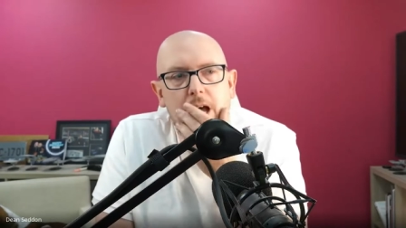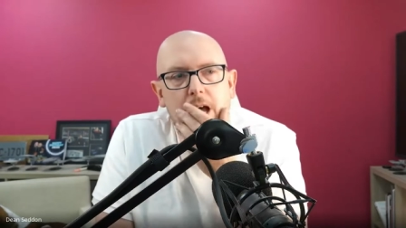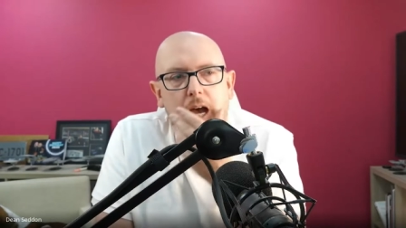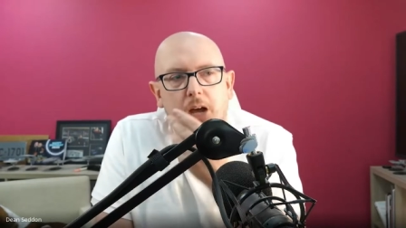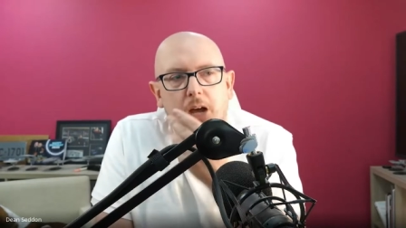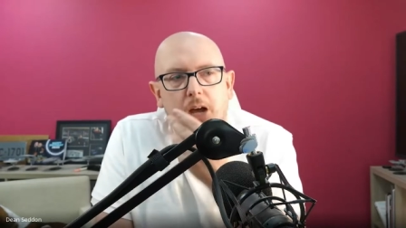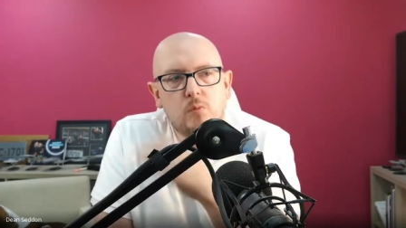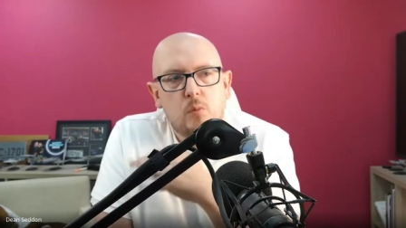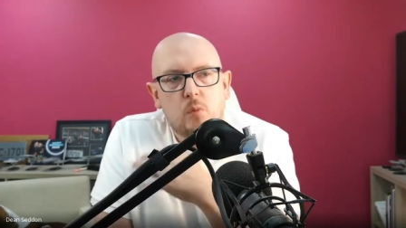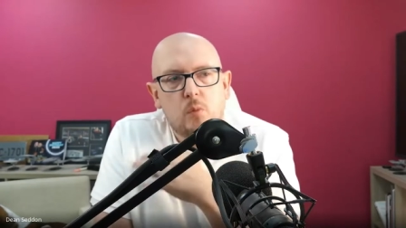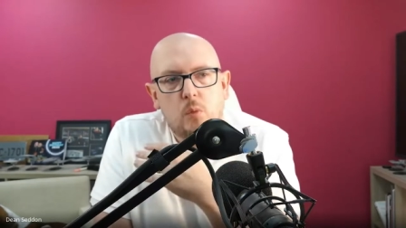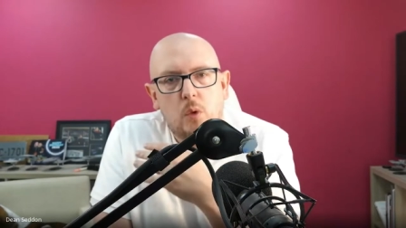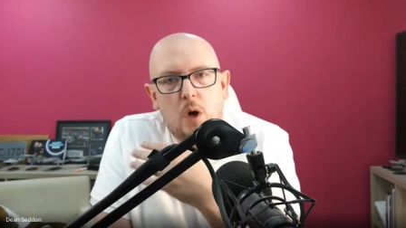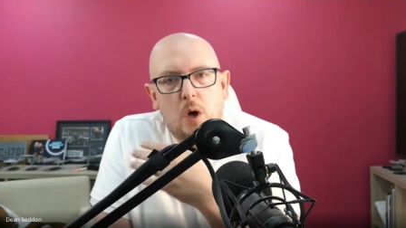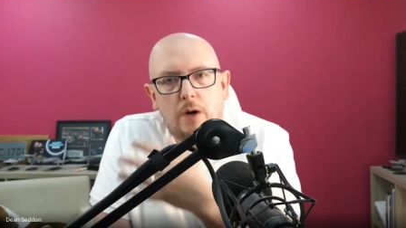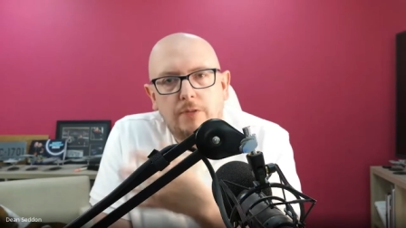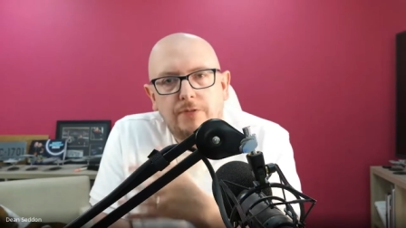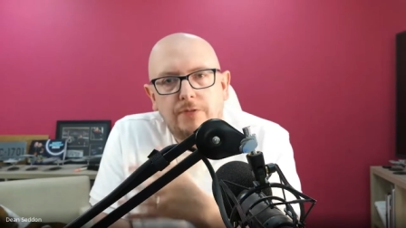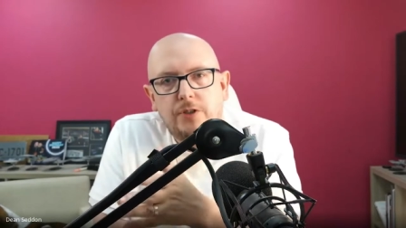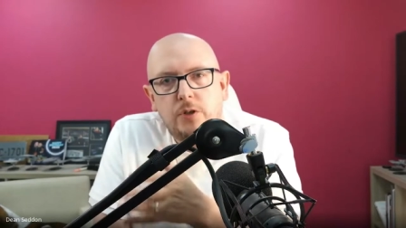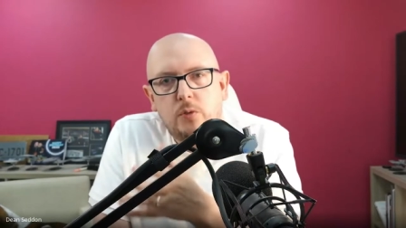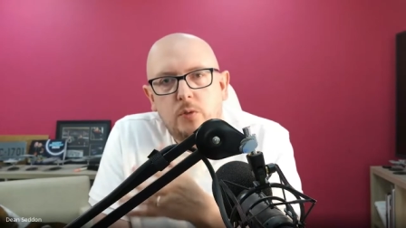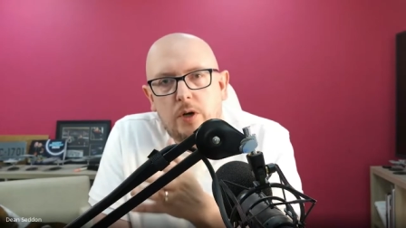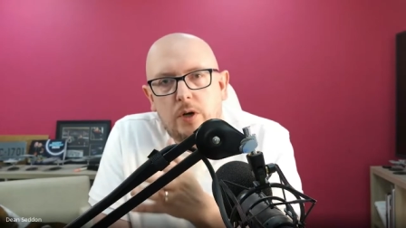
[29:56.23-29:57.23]
And
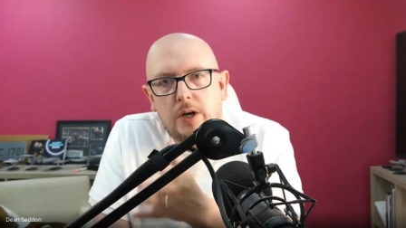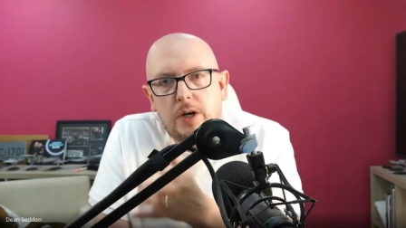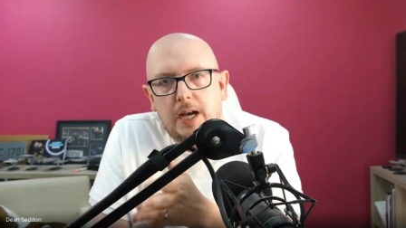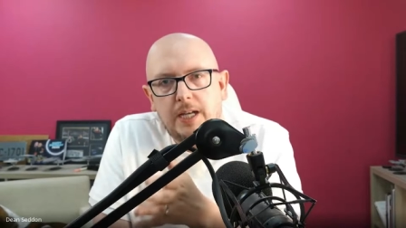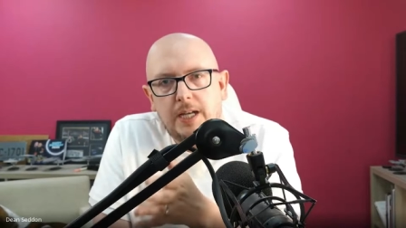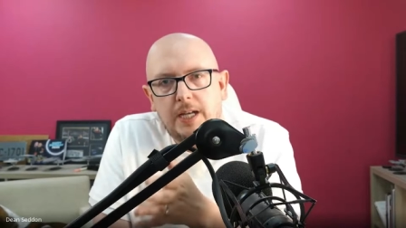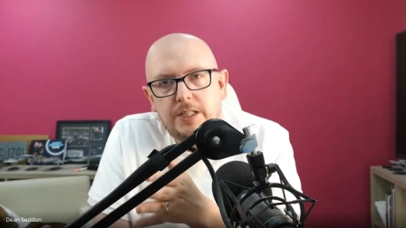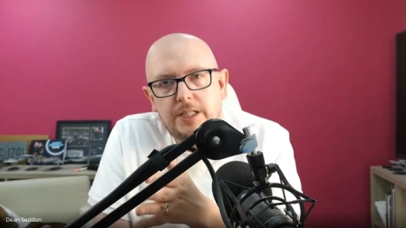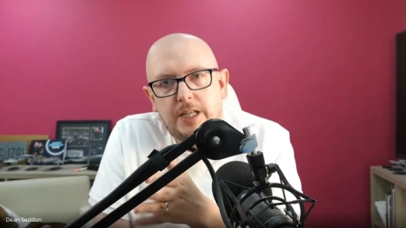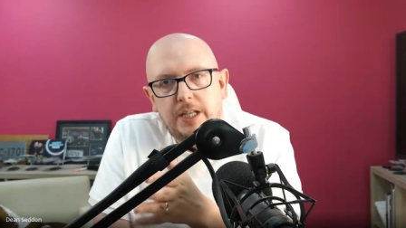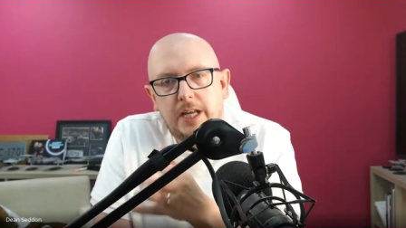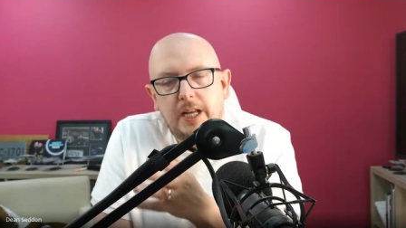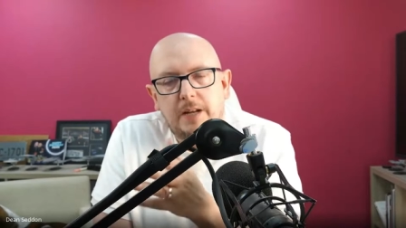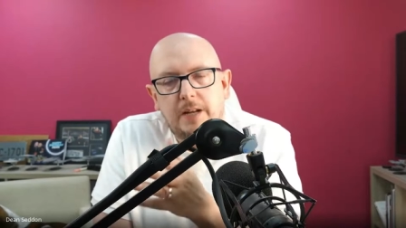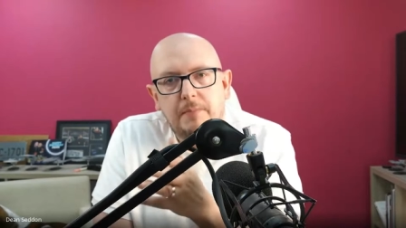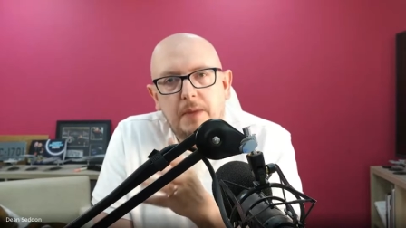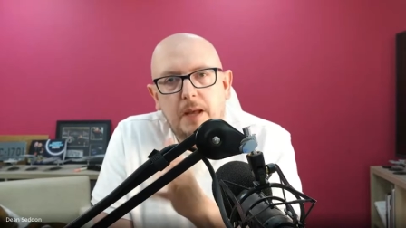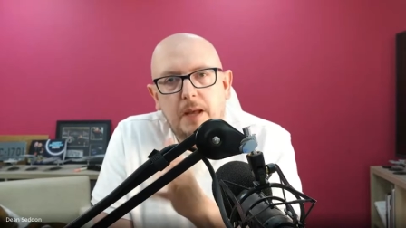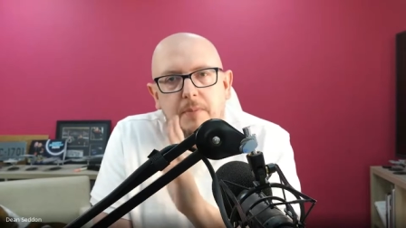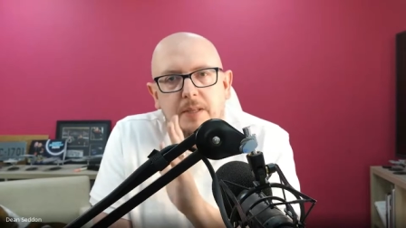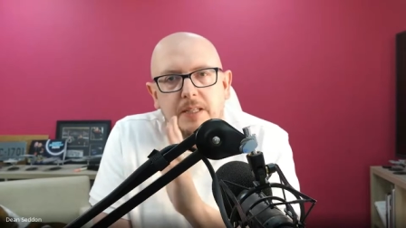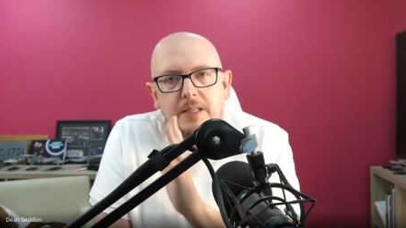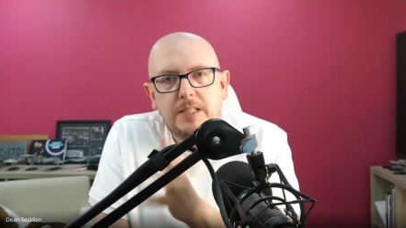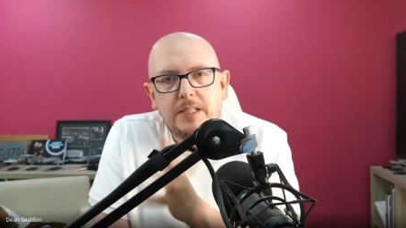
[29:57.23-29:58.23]
often what I see, and
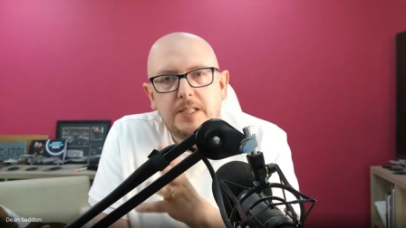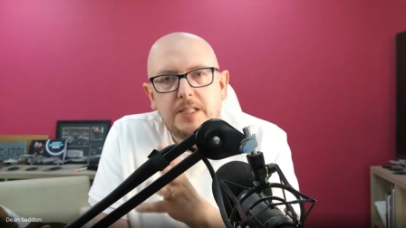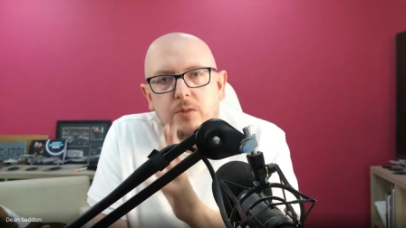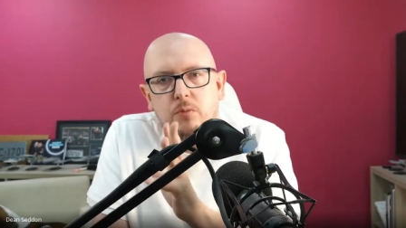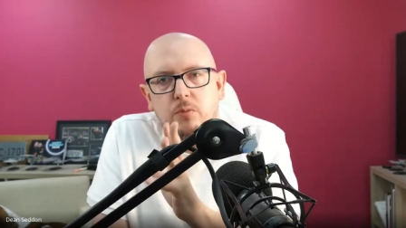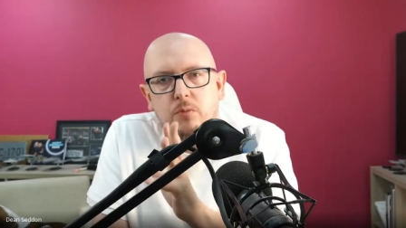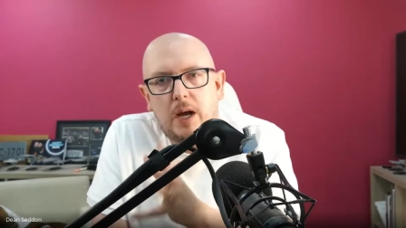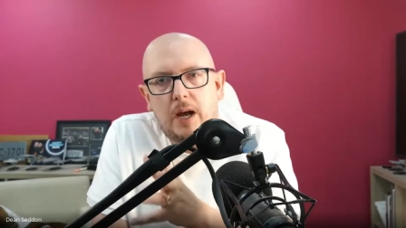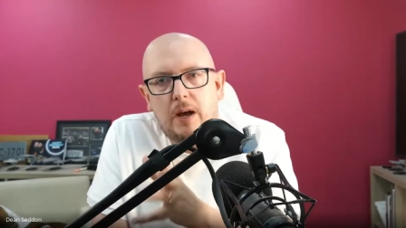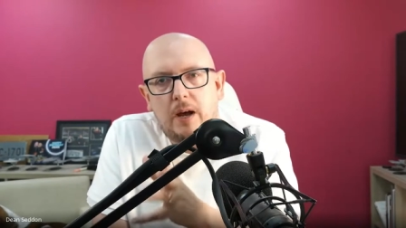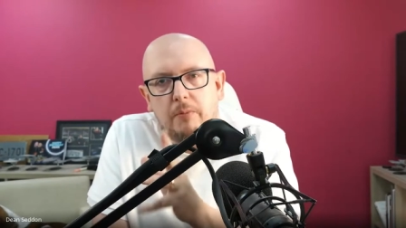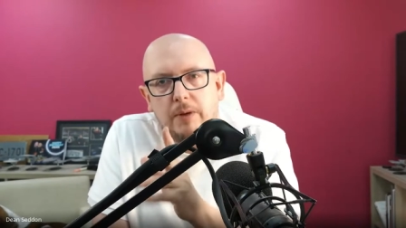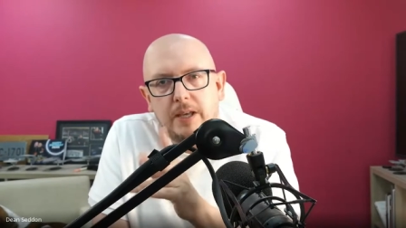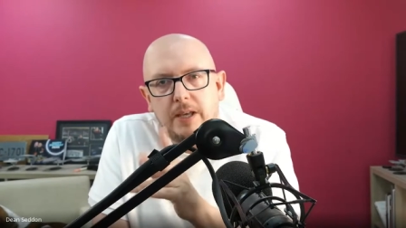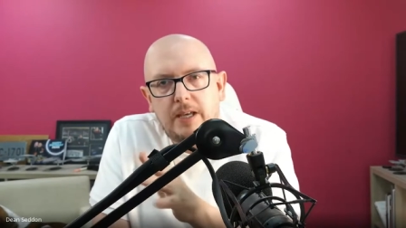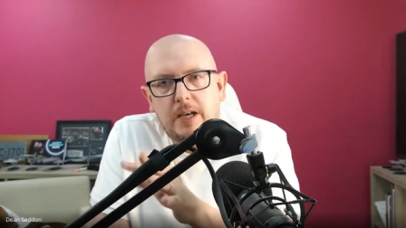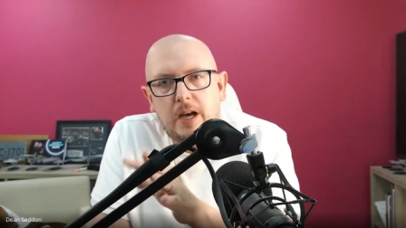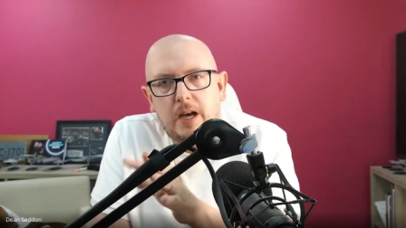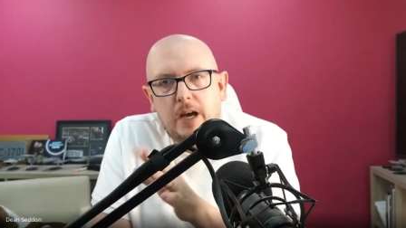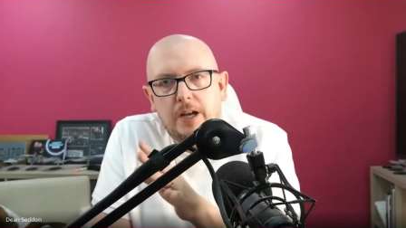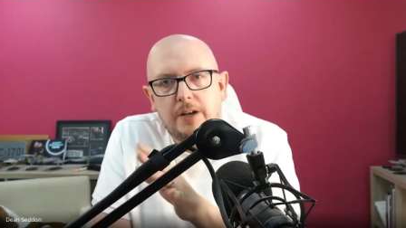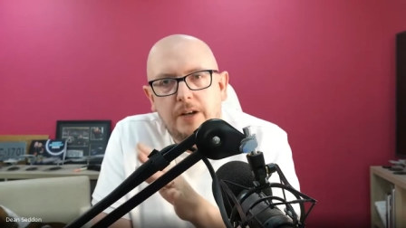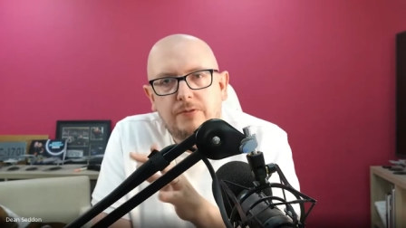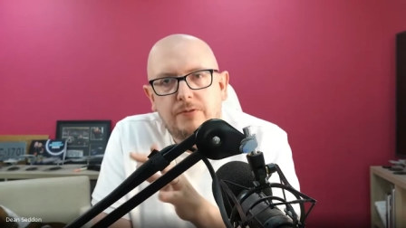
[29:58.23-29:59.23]
maybe this is where we
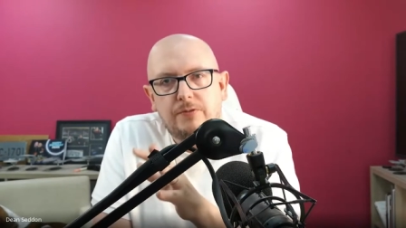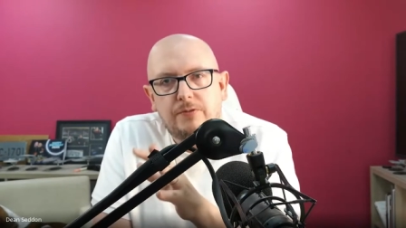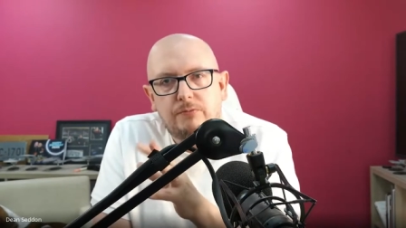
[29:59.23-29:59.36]
kind of,